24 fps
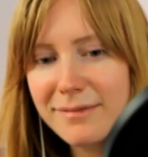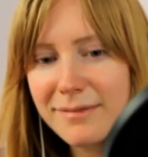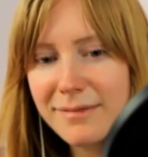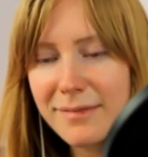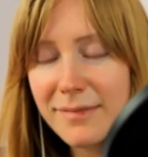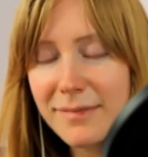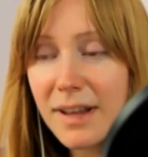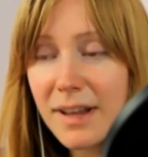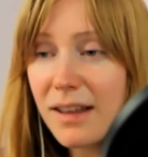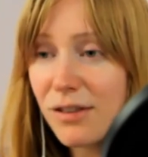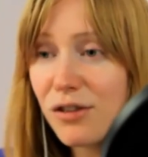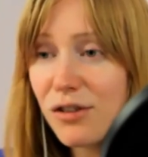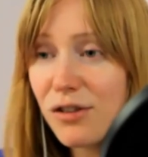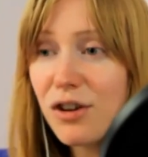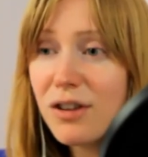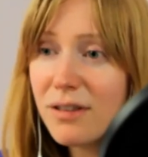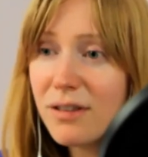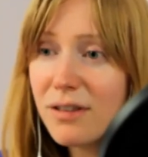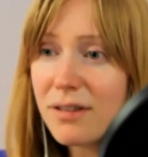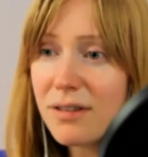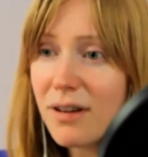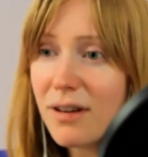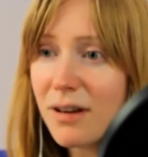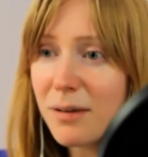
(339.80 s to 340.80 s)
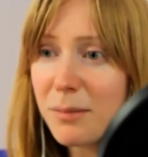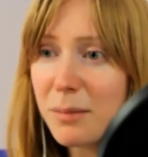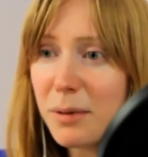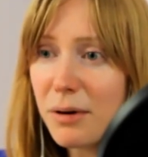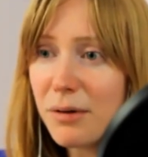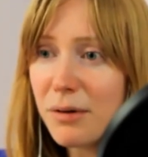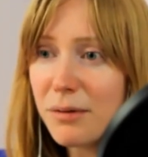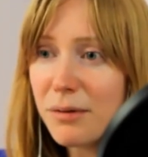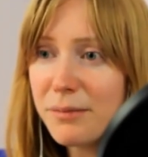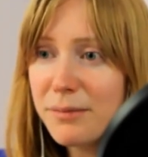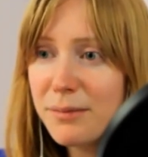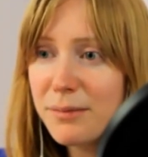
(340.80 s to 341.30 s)
it's good to talk
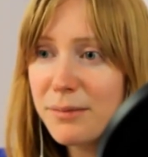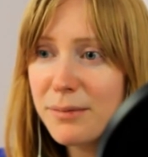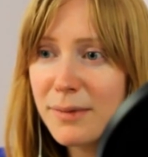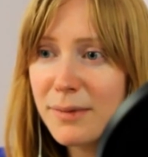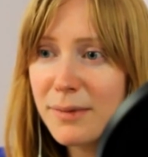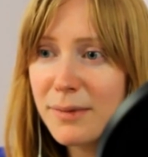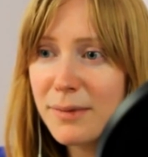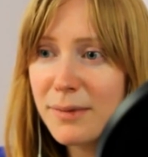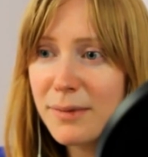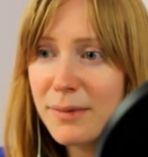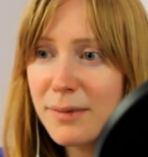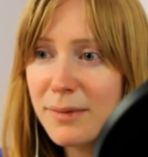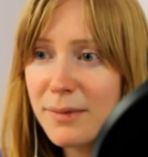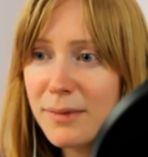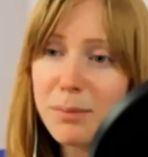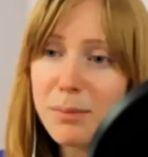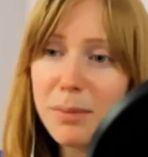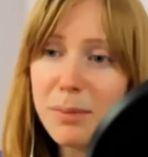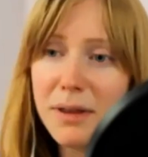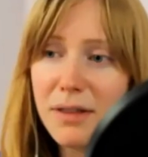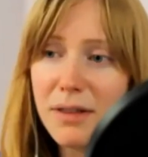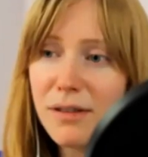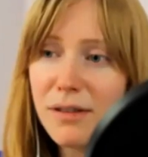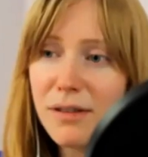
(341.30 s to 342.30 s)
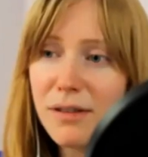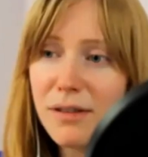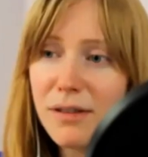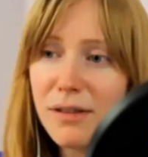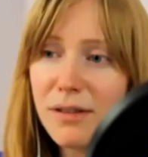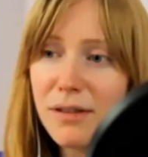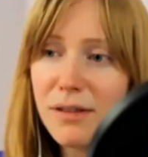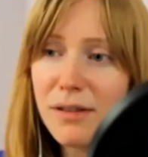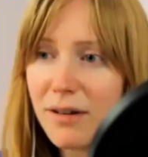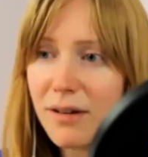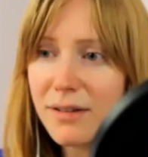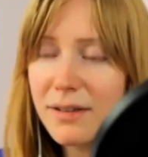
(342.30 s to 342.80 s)
about because it's been so
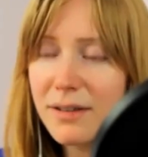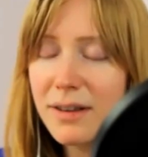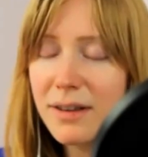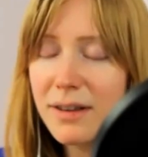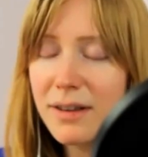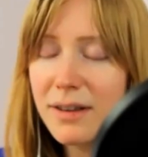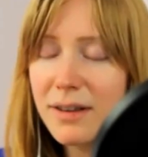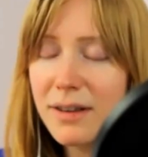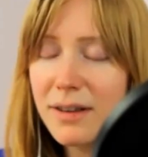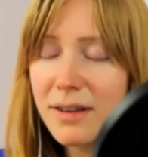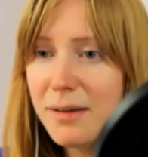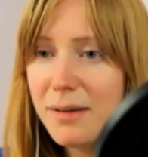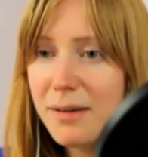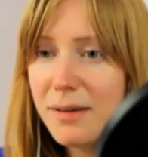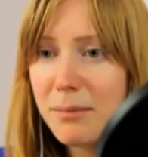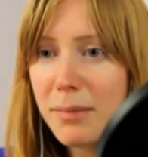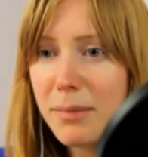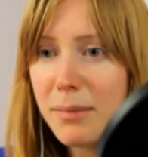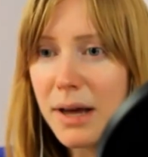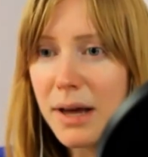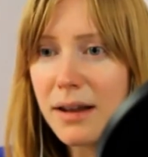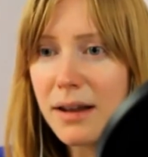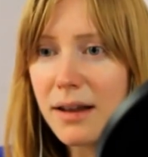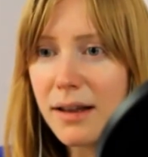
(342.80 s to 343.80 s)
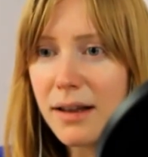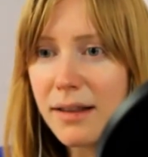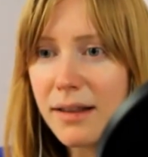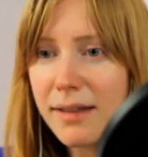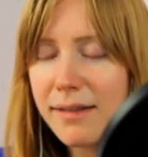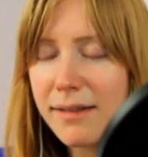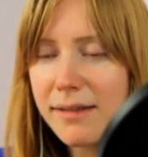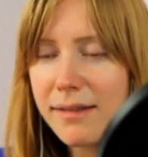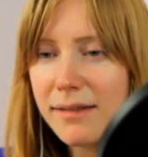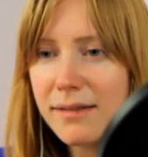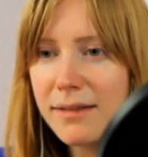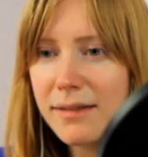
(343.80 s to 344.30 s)
long but
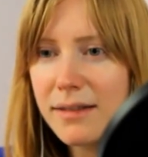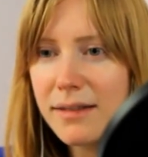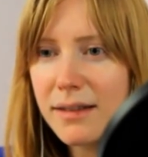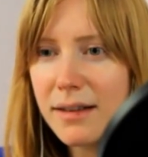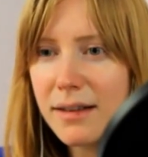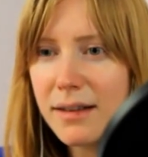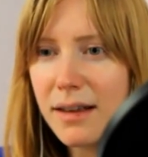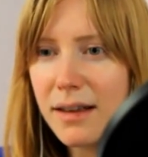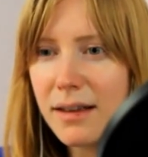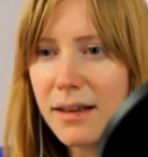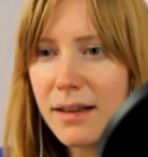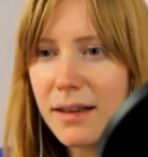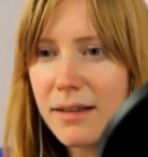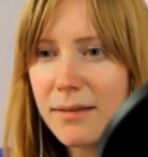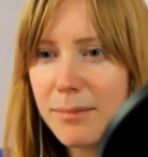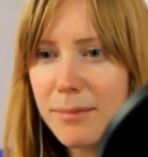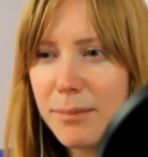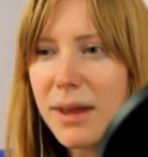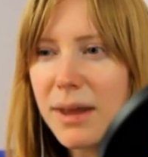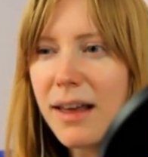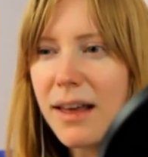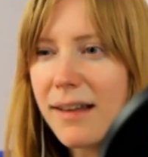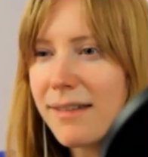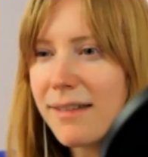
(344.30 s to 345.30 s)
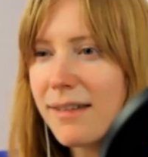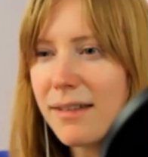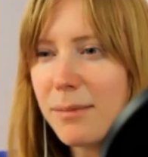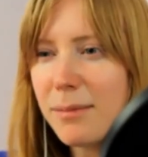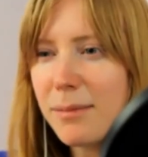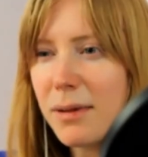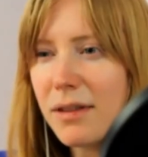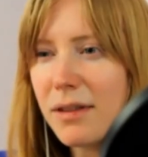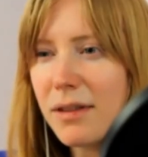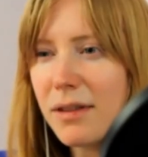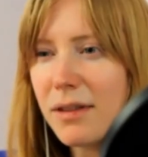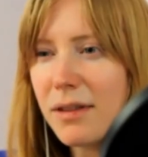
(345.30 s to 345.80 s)
it's because it's
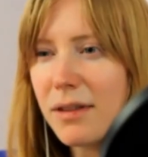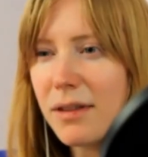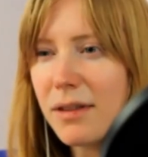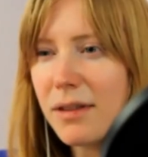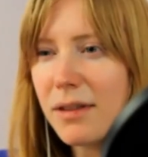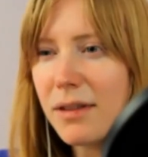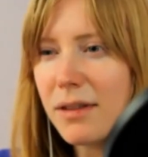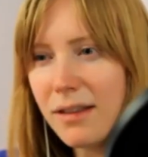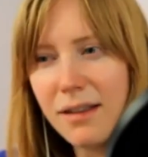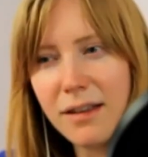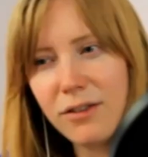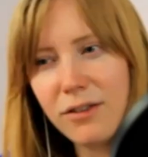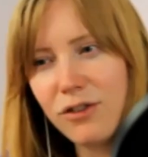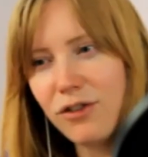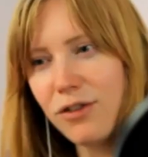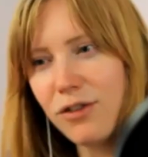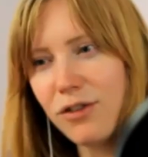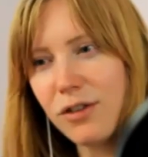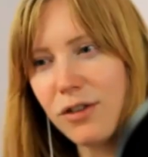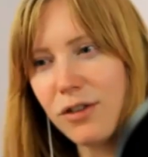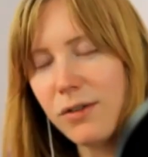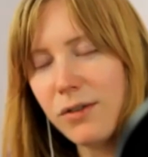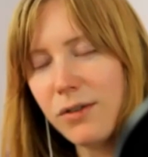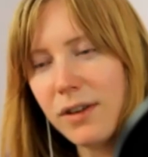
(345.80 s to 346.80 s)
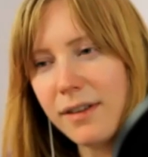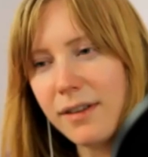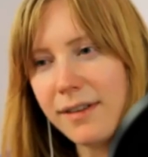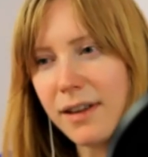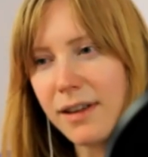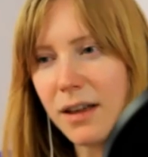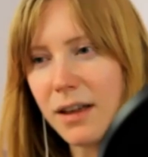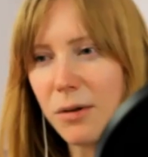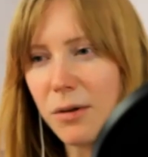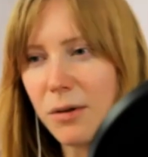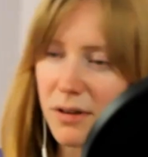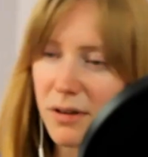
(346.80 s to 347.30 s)
been so long, it, it just feels
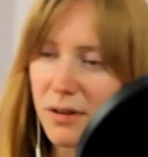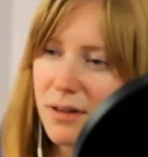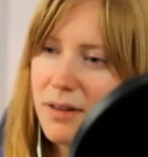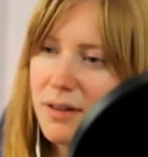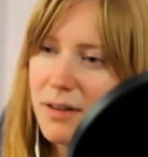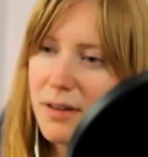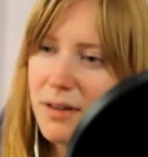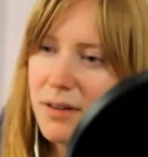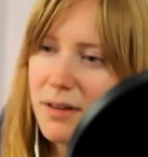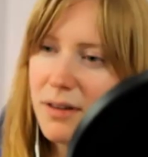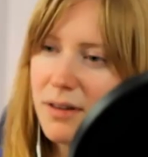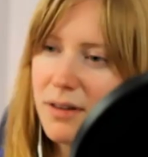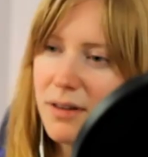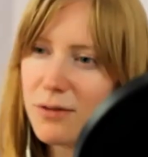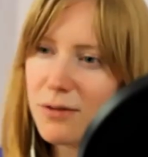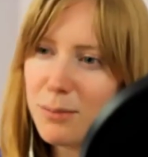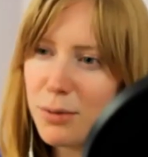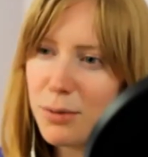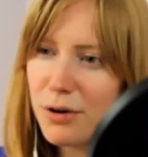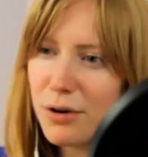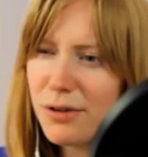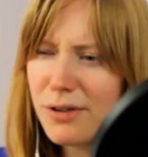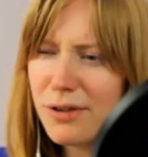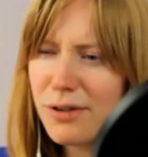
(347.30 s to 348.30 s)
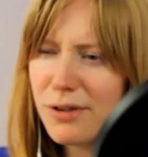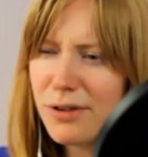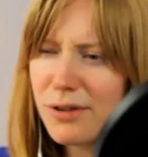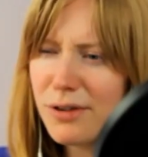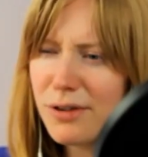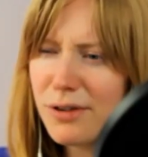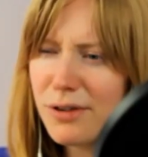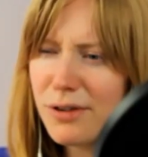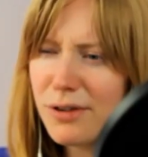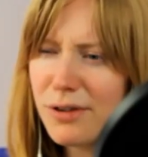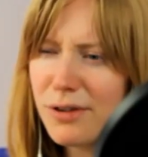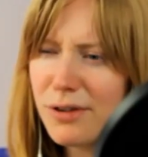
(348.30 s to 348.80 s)
like I was a, a different person and
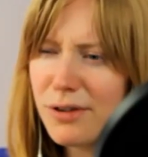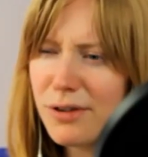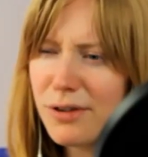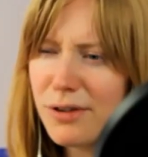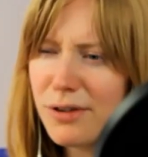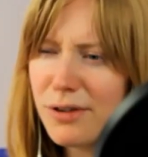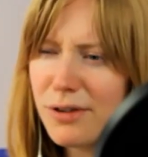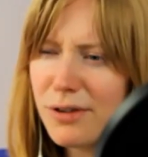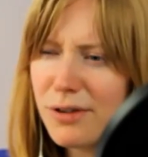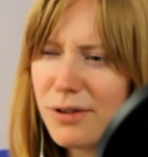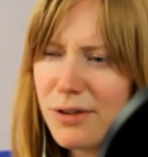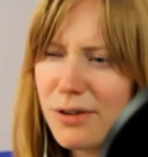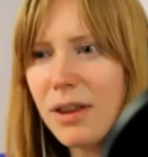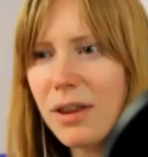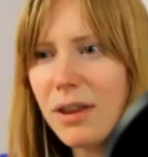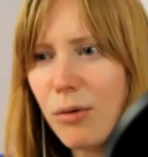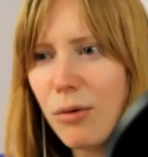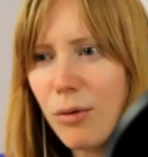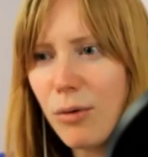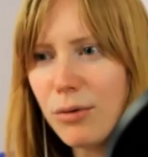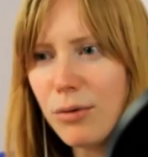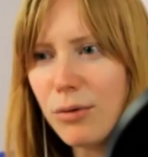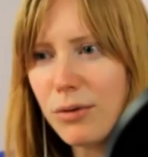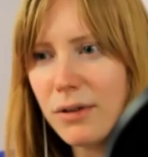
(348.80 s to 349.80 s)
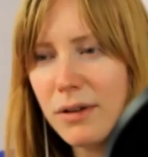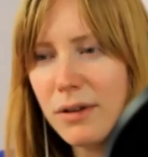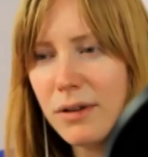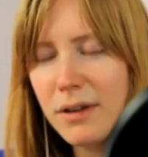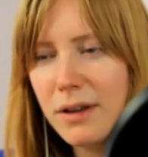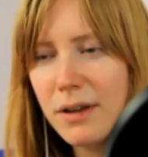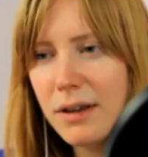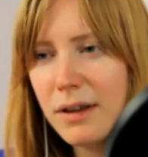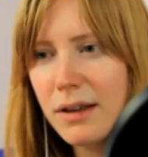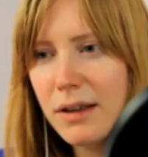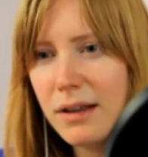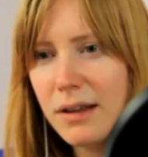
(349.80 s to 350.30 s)
makes me feel really old
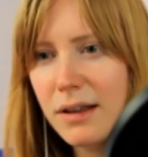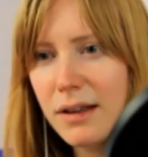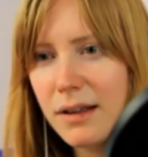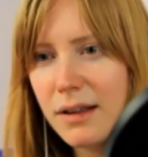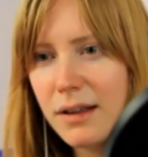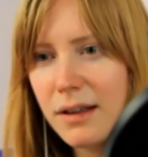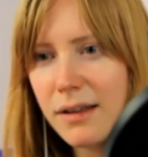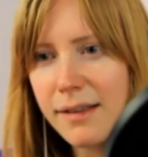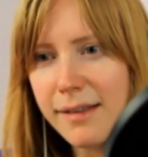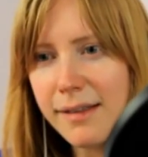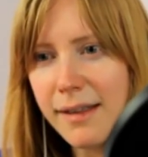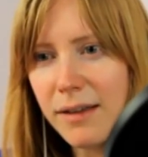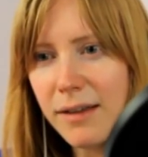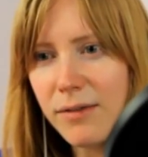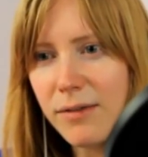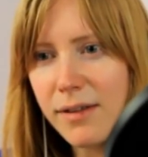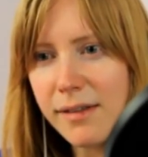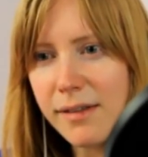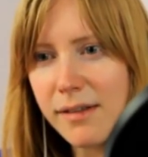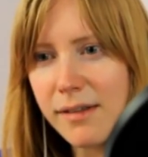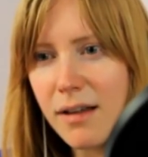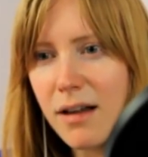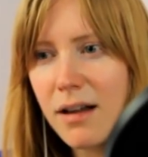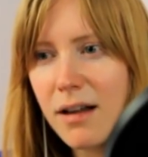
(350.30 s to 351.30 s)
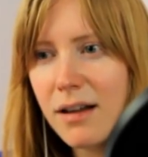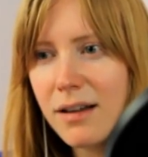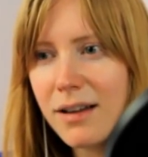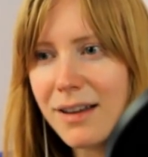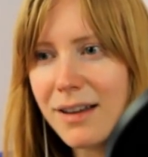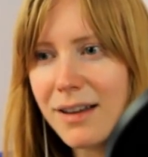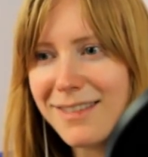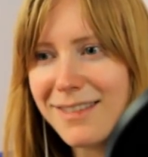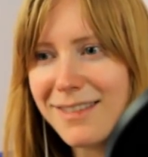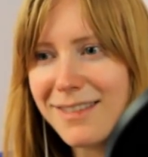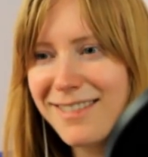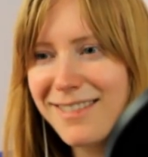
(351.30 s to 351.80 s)
because life is long
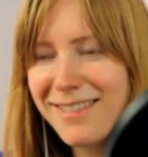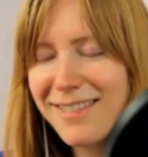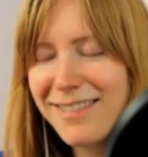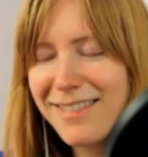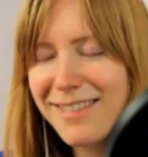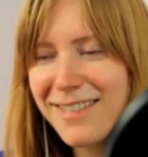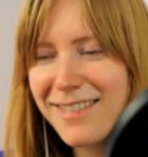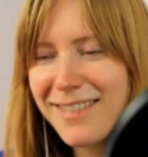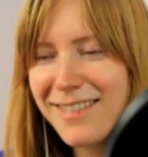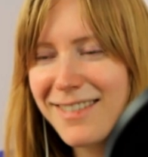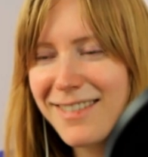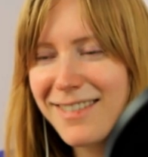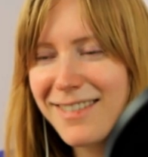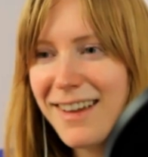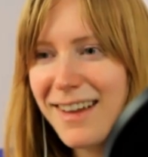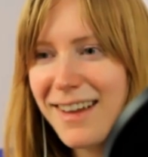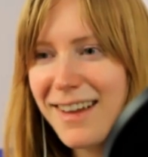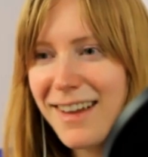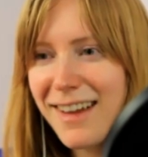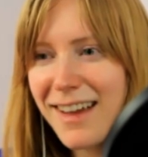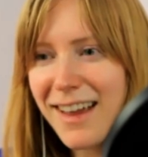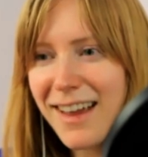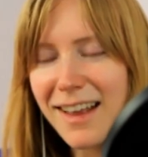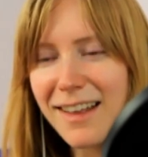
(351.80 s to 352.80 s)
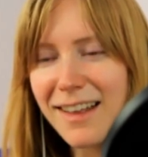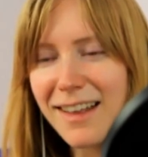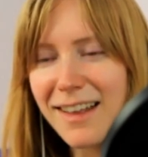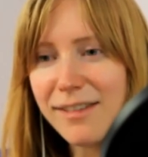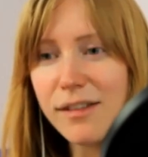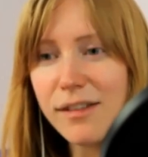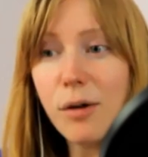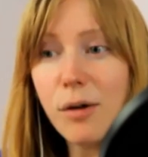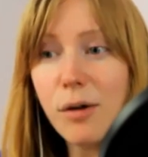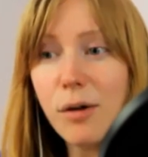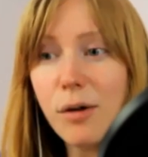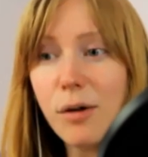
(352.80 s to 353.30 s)
and and
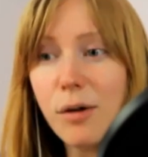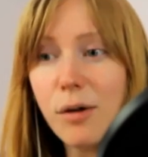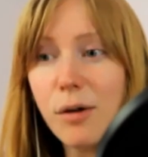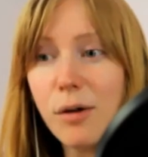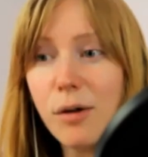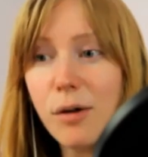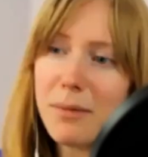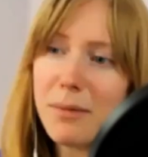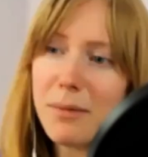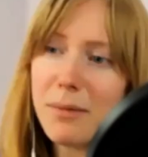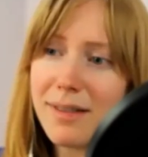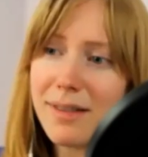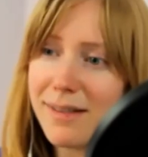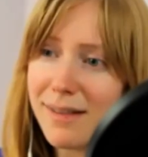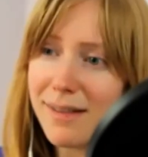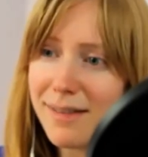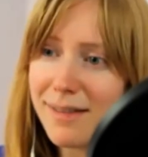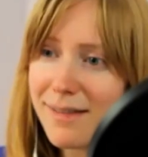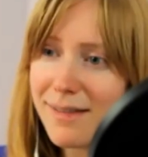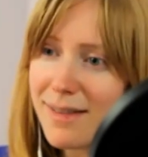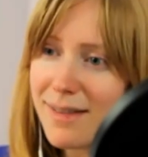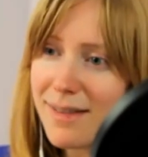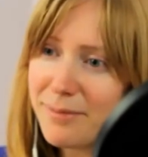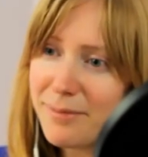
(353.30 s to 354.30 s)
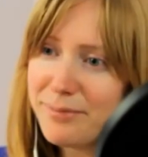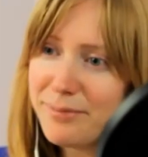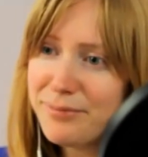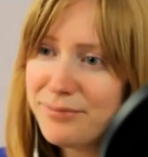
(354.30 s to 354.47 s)
so much has happened since then